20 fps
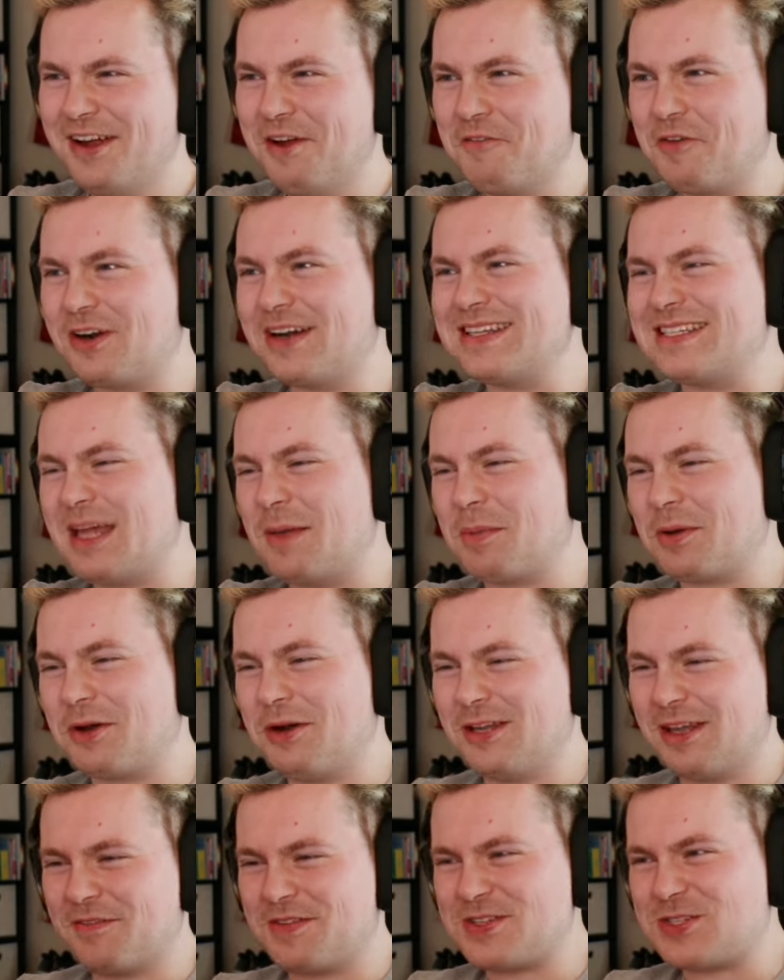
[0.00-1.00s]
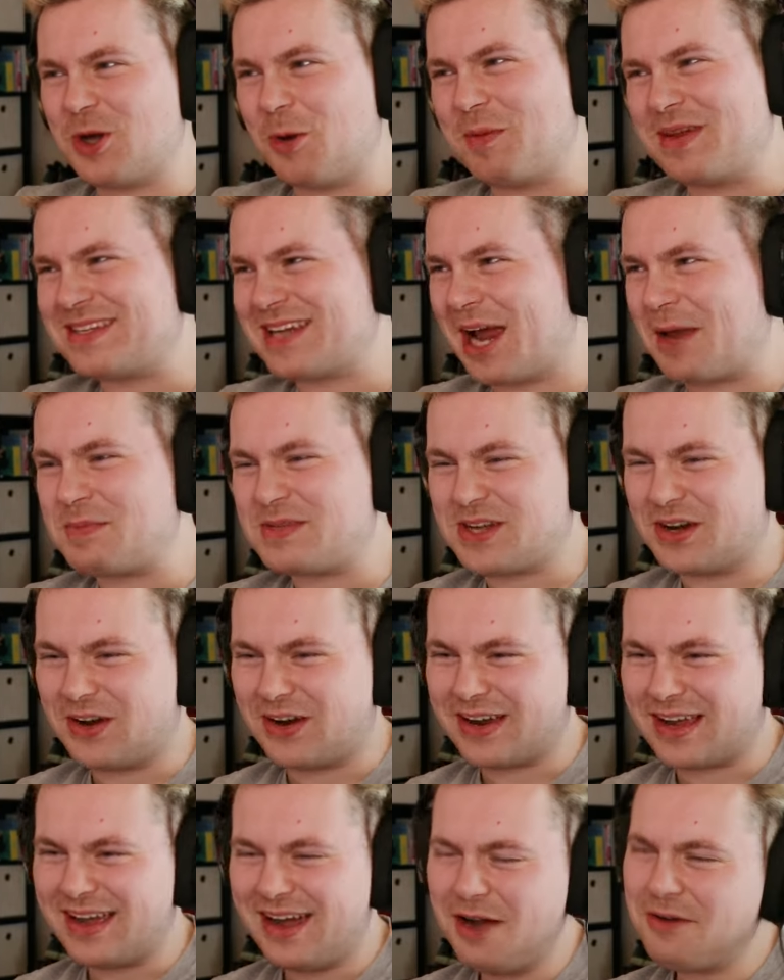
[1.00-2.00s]
Very typical of a Somi type
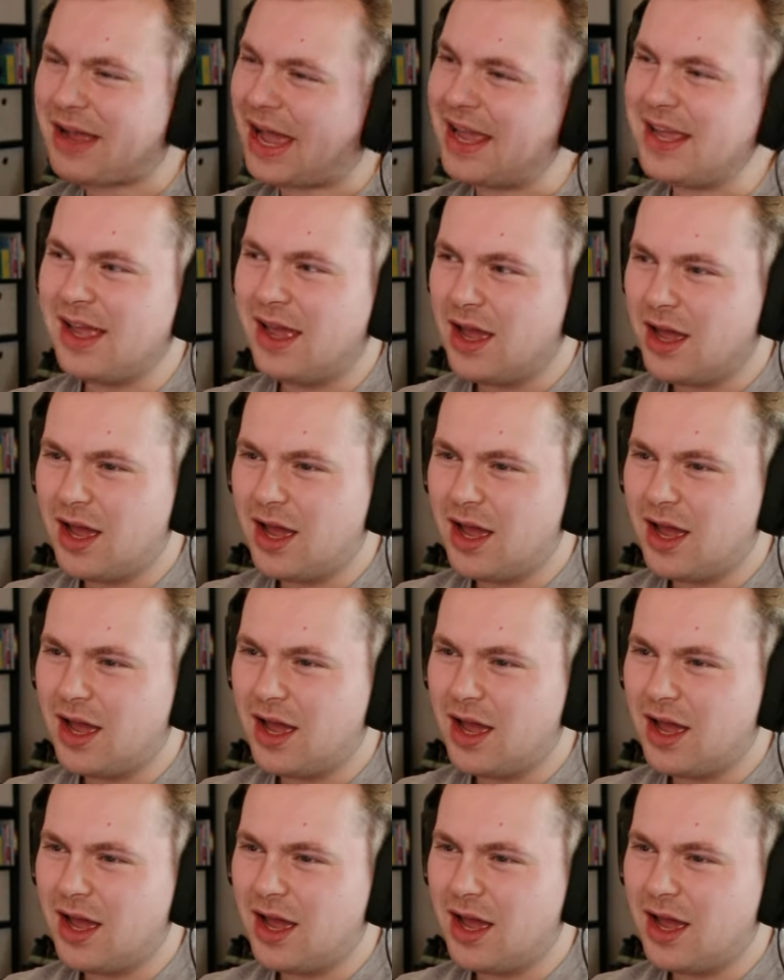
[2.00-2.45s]
song. Okay.